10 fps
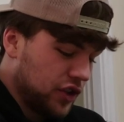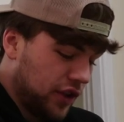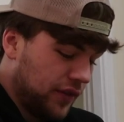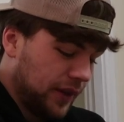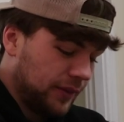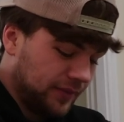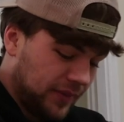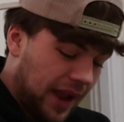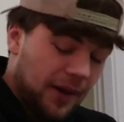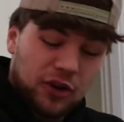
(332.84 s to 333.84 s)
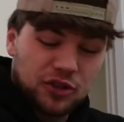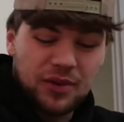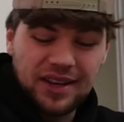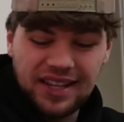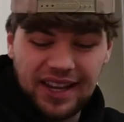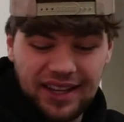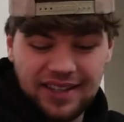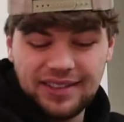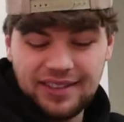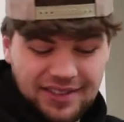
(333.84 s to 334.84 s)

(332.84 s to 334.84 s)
the sofa. I got too excited.